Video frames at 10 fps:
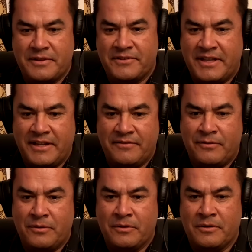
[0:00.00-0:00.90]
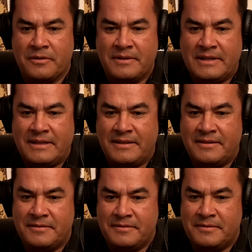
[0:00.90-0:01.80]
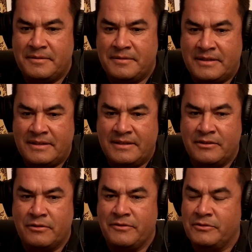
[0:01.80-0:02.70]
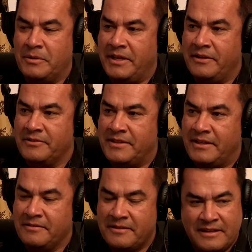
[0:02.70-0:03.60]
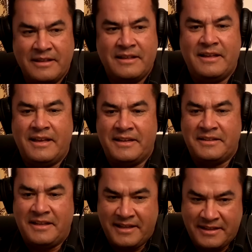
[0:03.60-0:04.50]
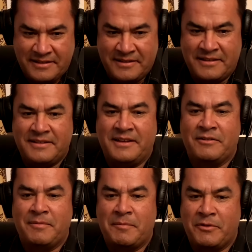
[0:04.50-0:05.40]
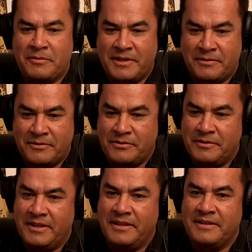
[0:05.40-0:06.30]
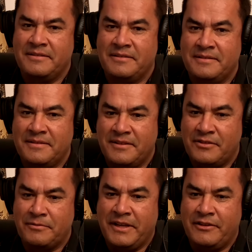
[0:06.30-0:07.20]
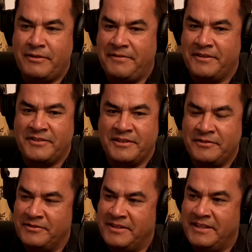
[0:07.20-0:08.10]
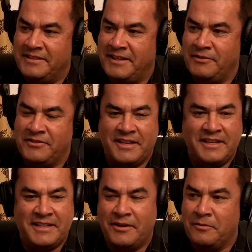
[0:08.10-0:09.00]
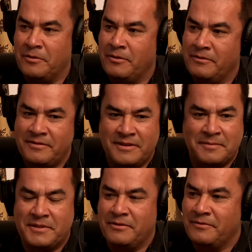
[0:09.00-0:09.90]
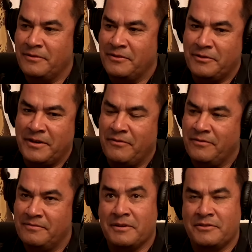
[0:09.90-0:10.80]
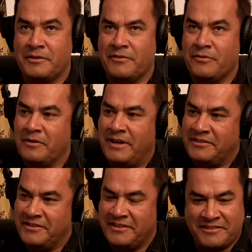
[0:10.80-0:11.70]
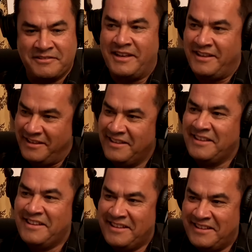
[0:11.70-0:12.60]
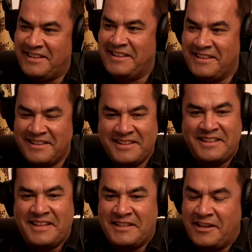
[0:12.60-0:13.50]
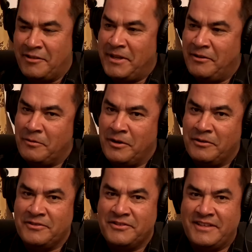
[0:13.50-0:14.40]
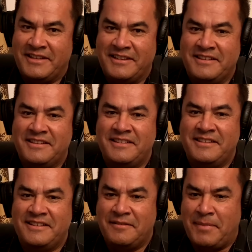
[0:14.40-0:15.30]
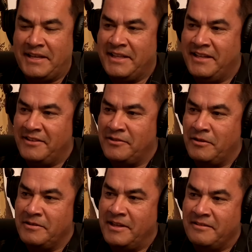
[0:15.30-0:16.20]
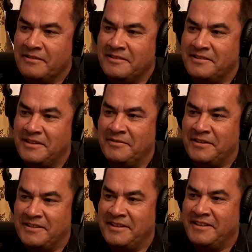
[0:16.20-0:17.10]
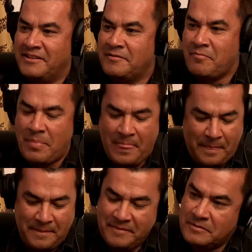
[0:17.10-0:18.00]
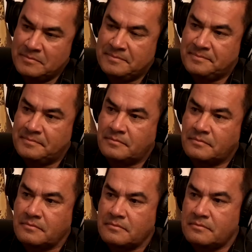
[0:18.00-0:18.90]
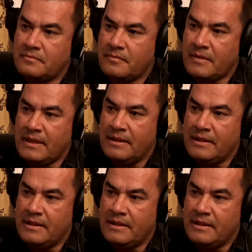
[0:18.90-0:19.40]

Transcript: the city for uh, uh, a little over 20 years now. Wow. And yeah, the, I remember when there was only three traffic signals in the entire city. Now we're over, up to over 30, well, 34 actually. So yeah. yeah. Wow. Yeah, not as many roads uh, back then as there are now. Yeah, definitely. No, I bet. So what? So what? You you weren't born